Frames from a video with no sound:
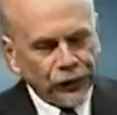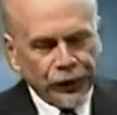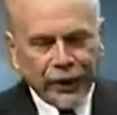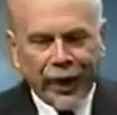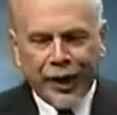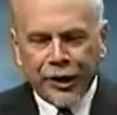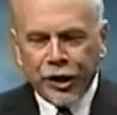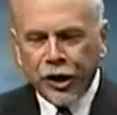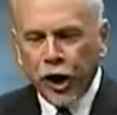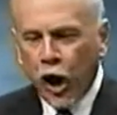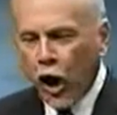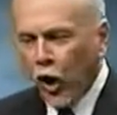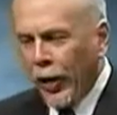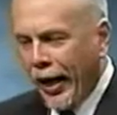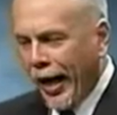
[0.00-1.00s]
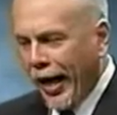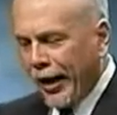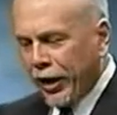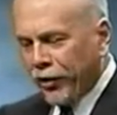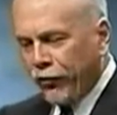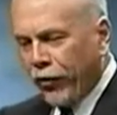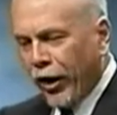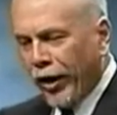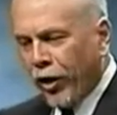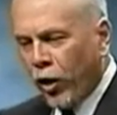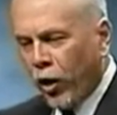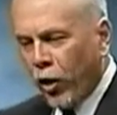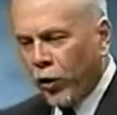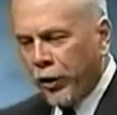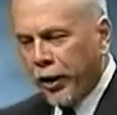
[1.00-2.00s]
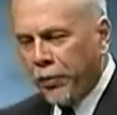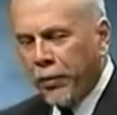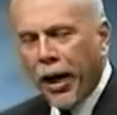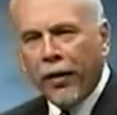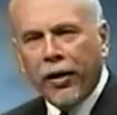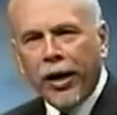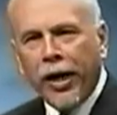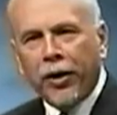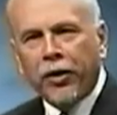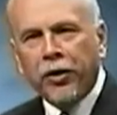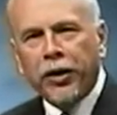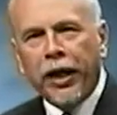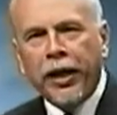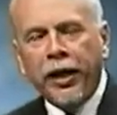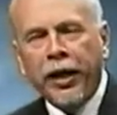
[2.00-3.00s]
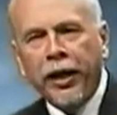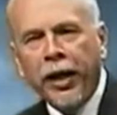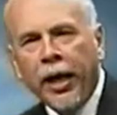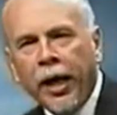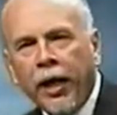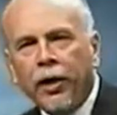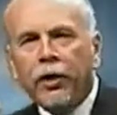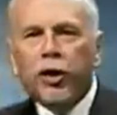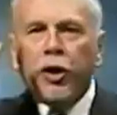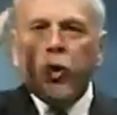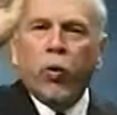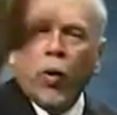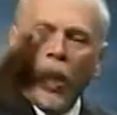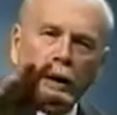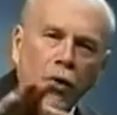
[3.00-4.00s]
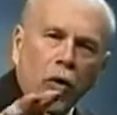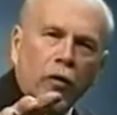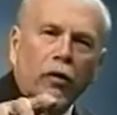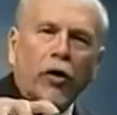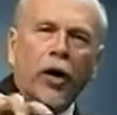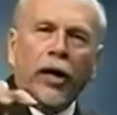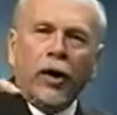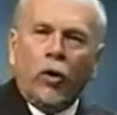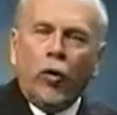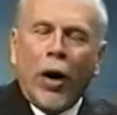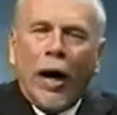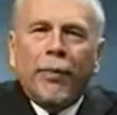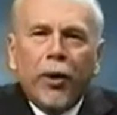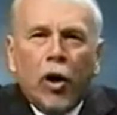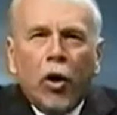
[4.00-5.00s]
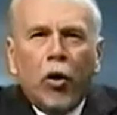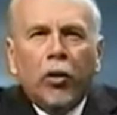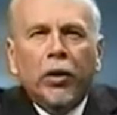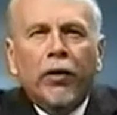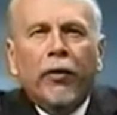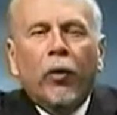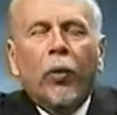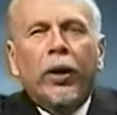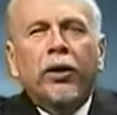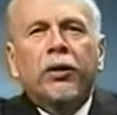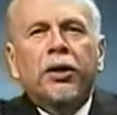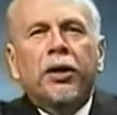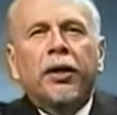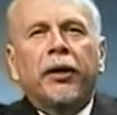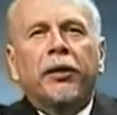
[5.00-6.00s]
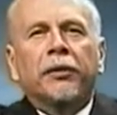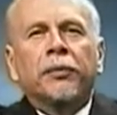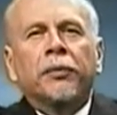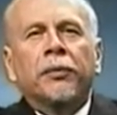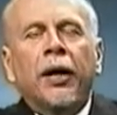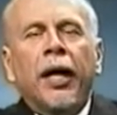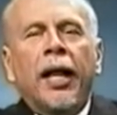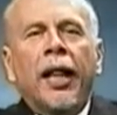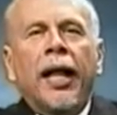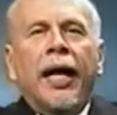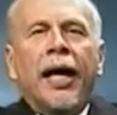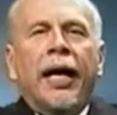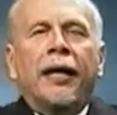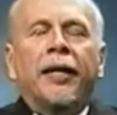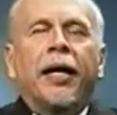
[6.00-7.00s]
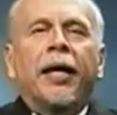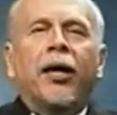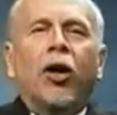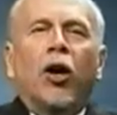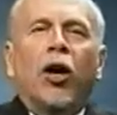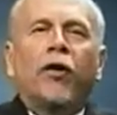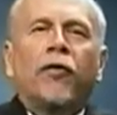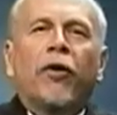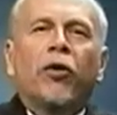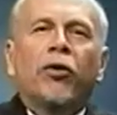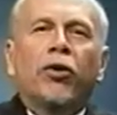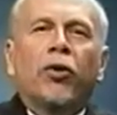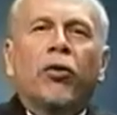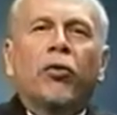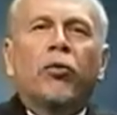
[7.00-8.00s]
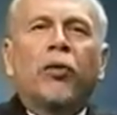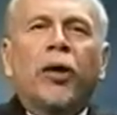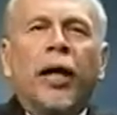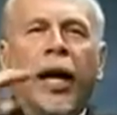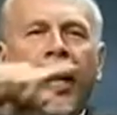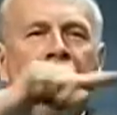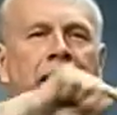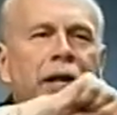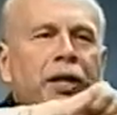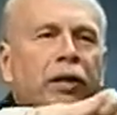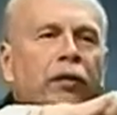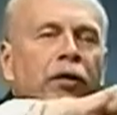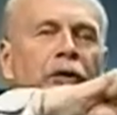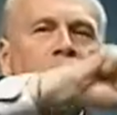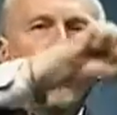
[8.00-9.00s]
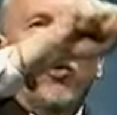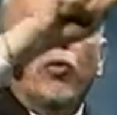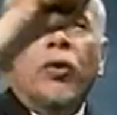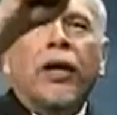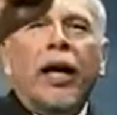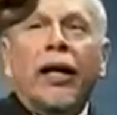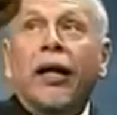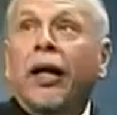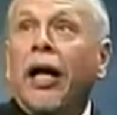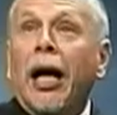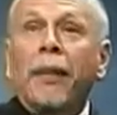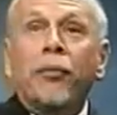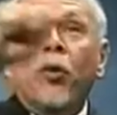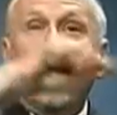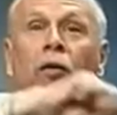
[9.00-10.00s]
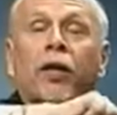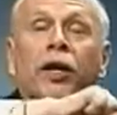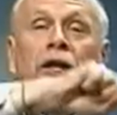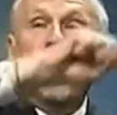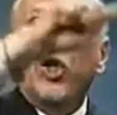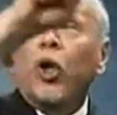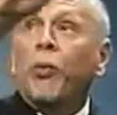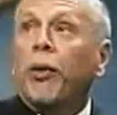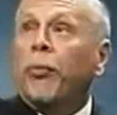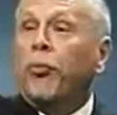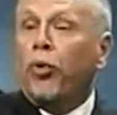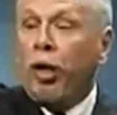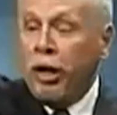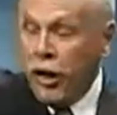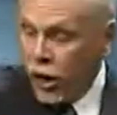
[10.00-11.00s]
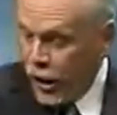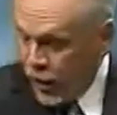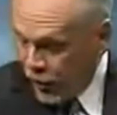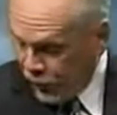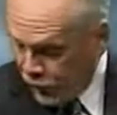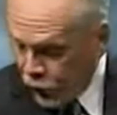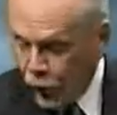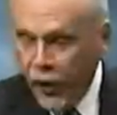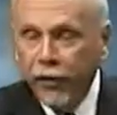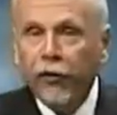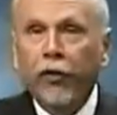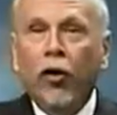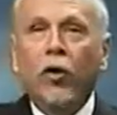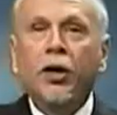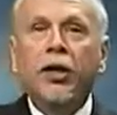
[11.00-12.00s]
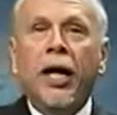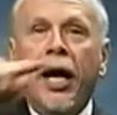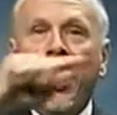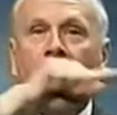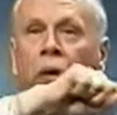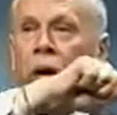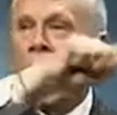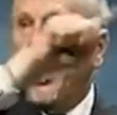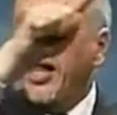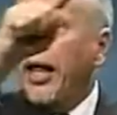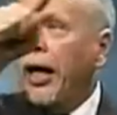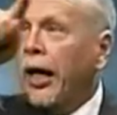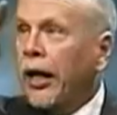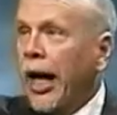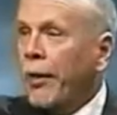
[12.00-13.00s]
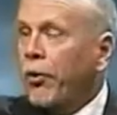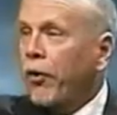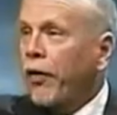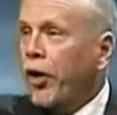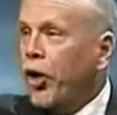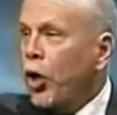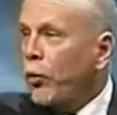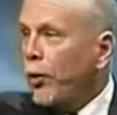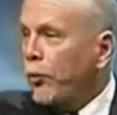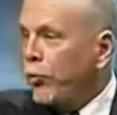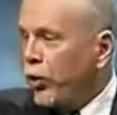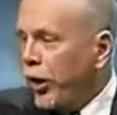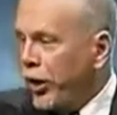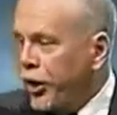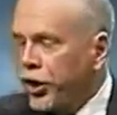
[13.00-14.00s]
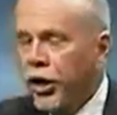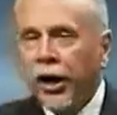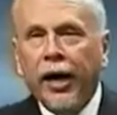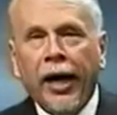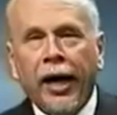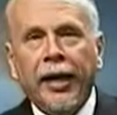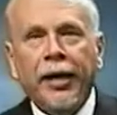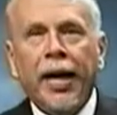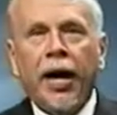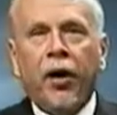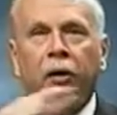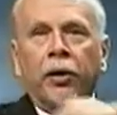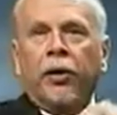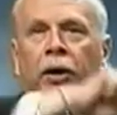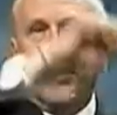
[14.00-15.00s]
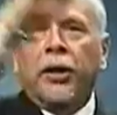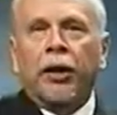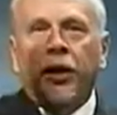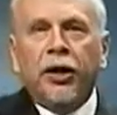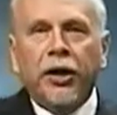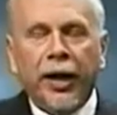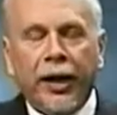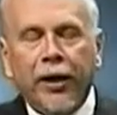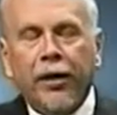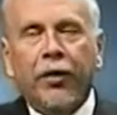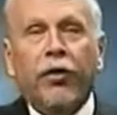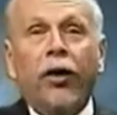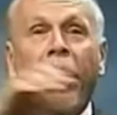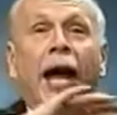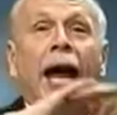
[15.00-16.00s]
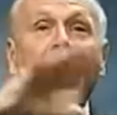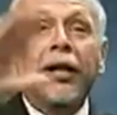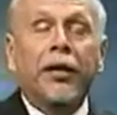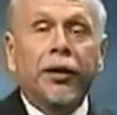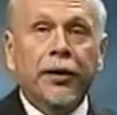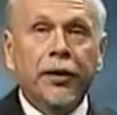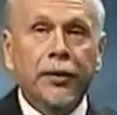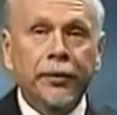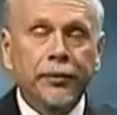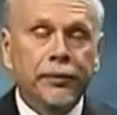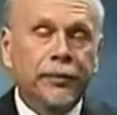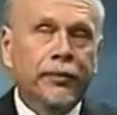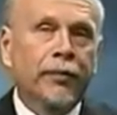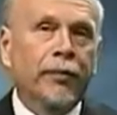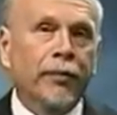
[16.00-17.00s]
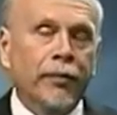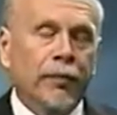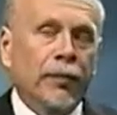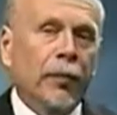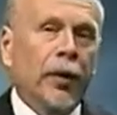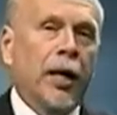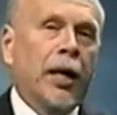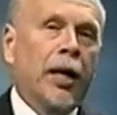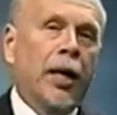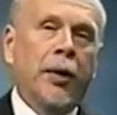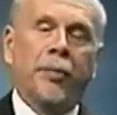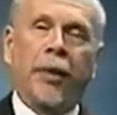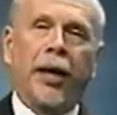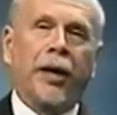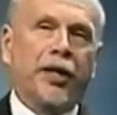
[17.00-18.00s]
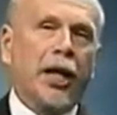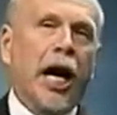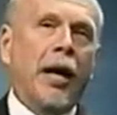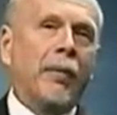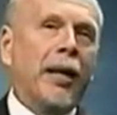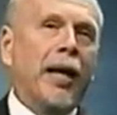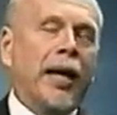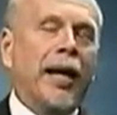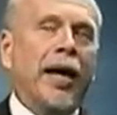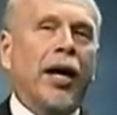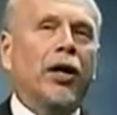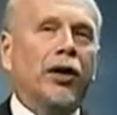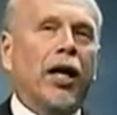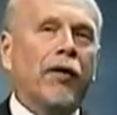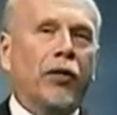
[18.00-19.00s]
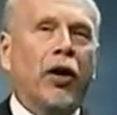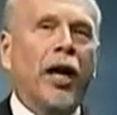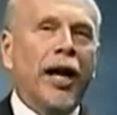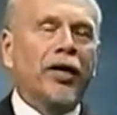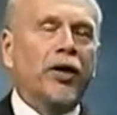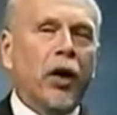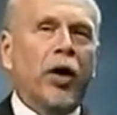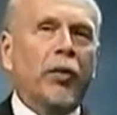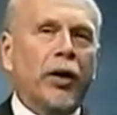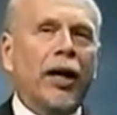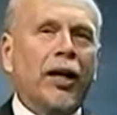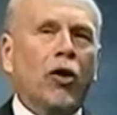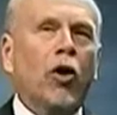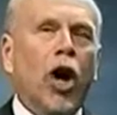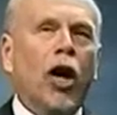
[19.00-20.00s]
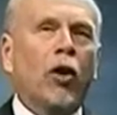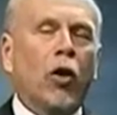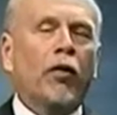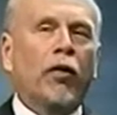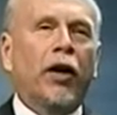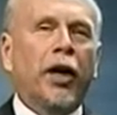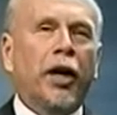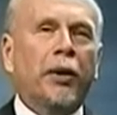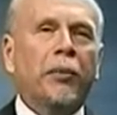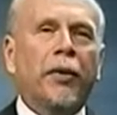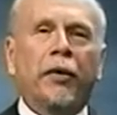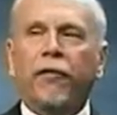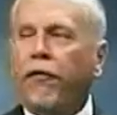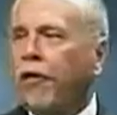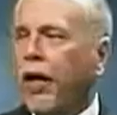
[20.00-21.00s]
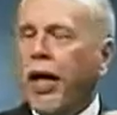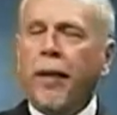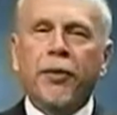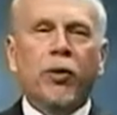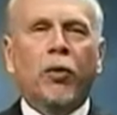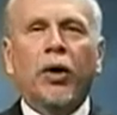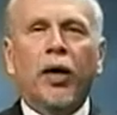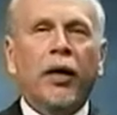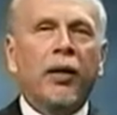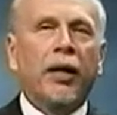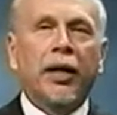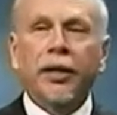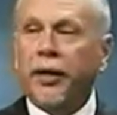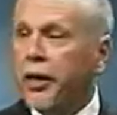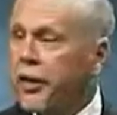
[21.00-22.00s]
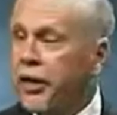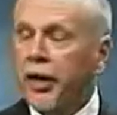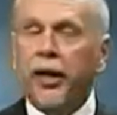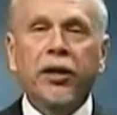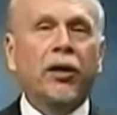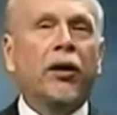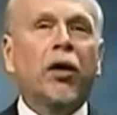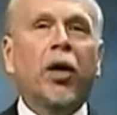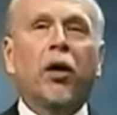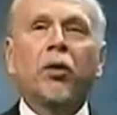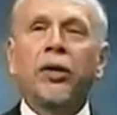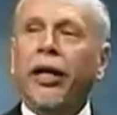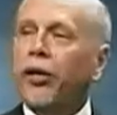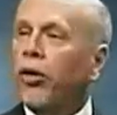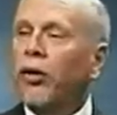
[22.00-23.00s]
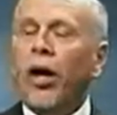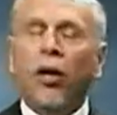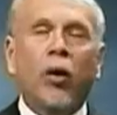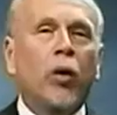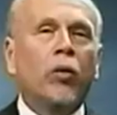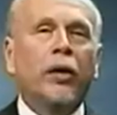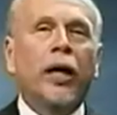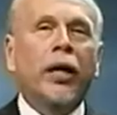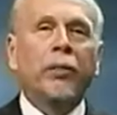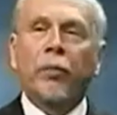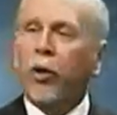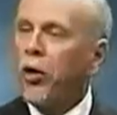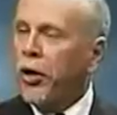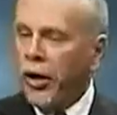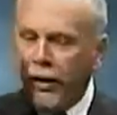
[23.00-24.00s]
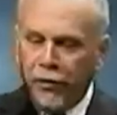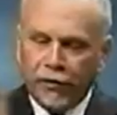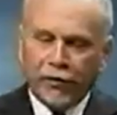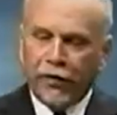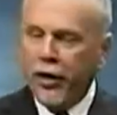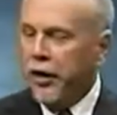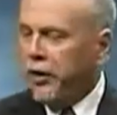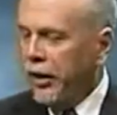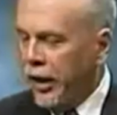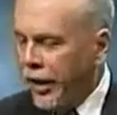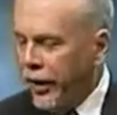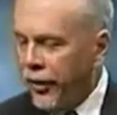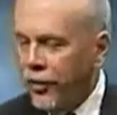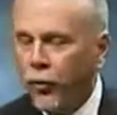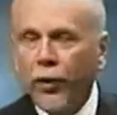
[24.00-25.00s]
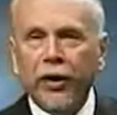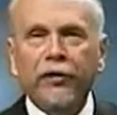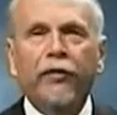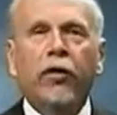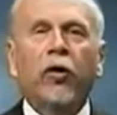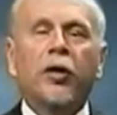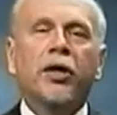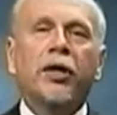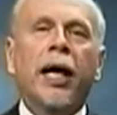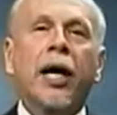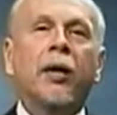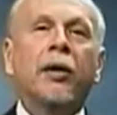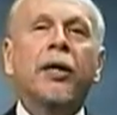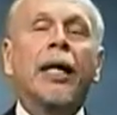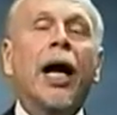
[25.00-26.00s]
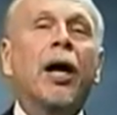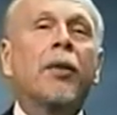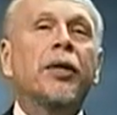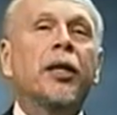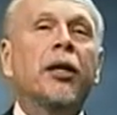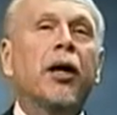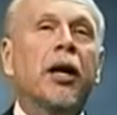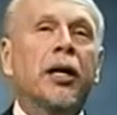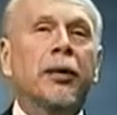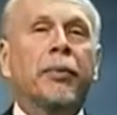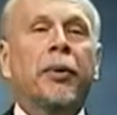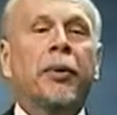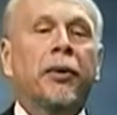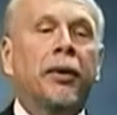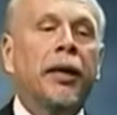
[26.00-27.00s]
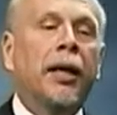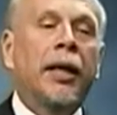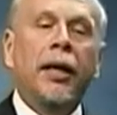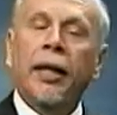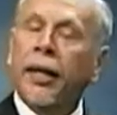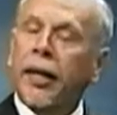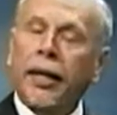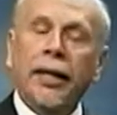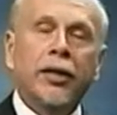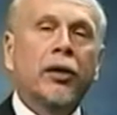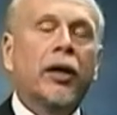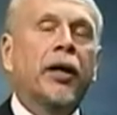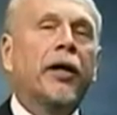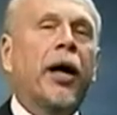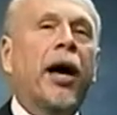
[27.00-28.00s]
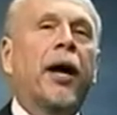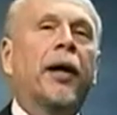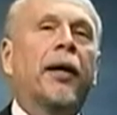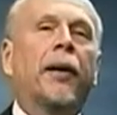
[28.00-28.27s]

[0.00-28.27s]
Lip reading: And so he had his friend hold him by the ankles, and he swung over and grabbed a hold of the windowsill. And then he called for those children, and each of those children had climbed over this human bridge, 3 floors down, climbed over the human bridge and down, 2nd, 3rd, 8. By the time he had held there for 8 children to crawl over him, the flames were singeing his clothes. He could not hold anymore, and he fell 3 floors down. And now he's in the hospital. He's going to die.